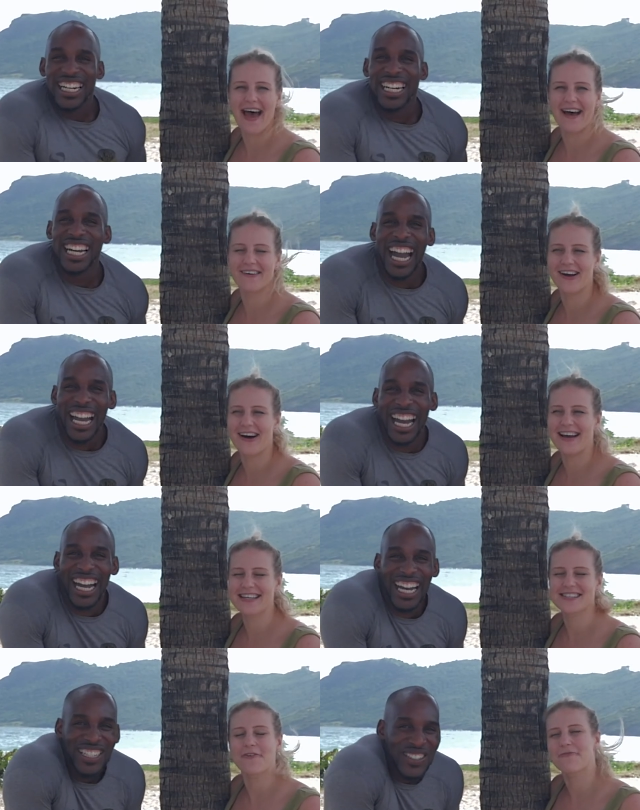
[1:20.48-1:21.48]
Speaker 1: now,
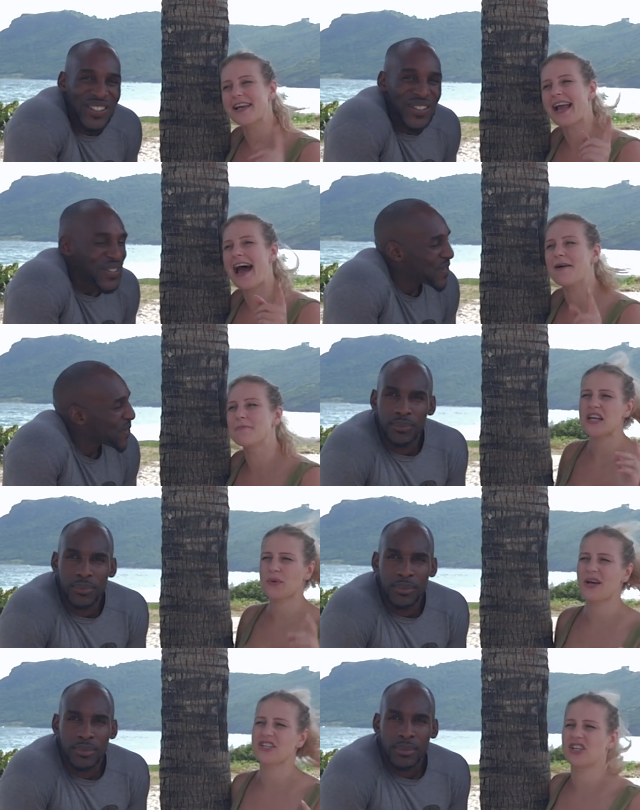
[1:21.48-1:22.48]
guys. Recap. First
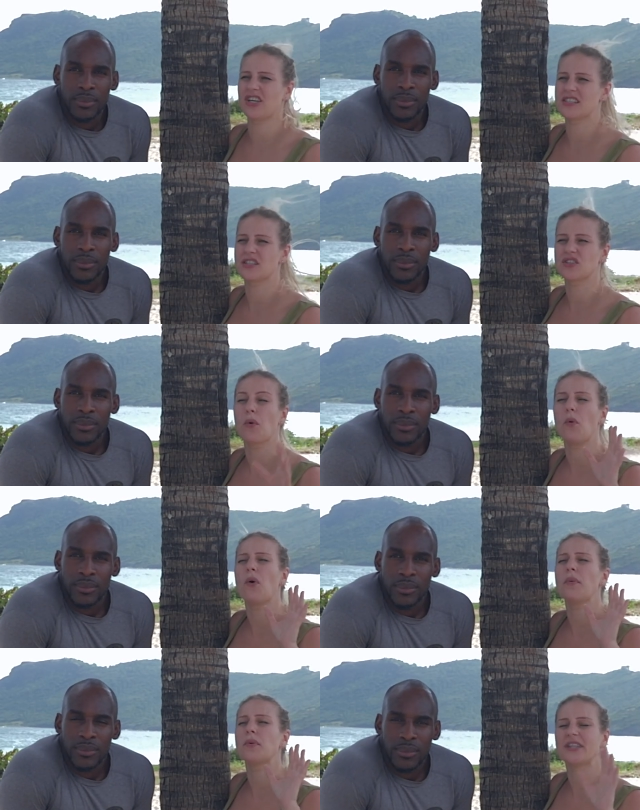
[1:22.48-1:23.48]
question is
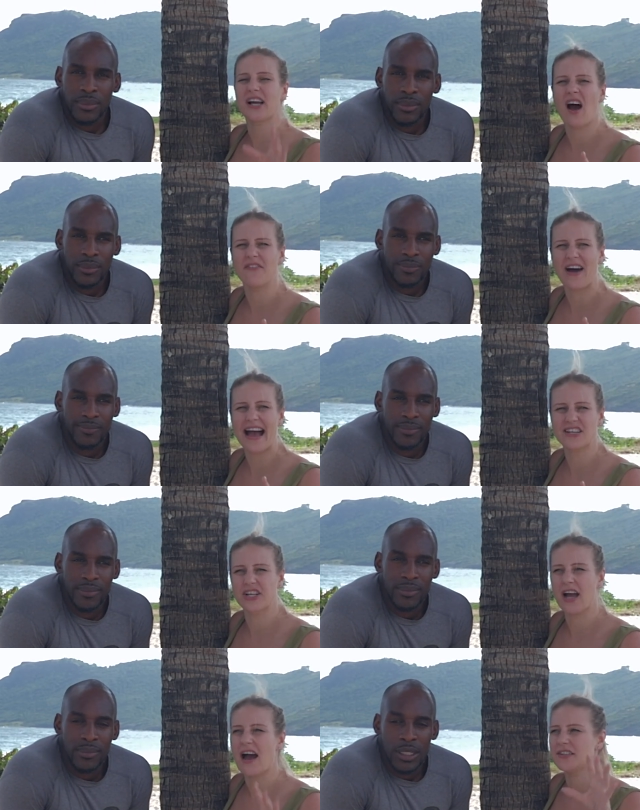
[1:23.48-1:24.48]
what we want to cover
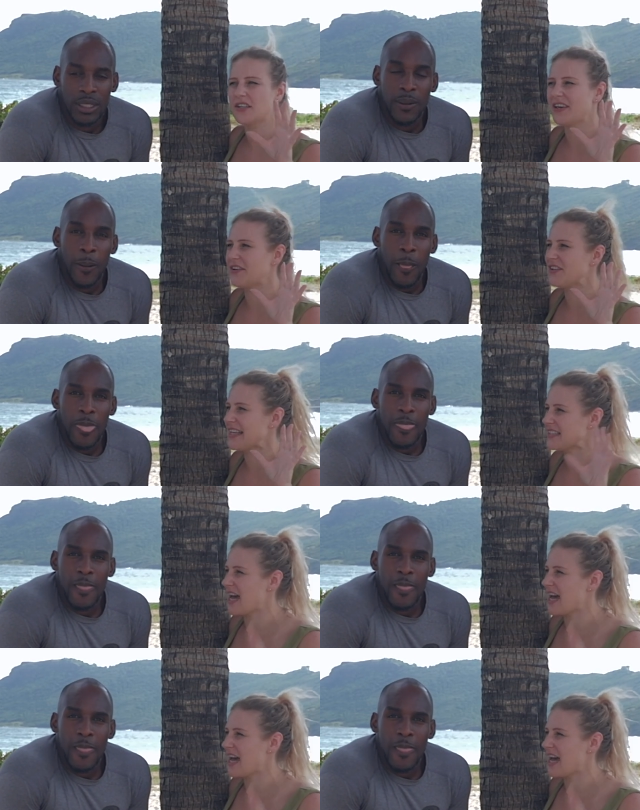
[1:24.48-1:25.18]
actually. How did we even end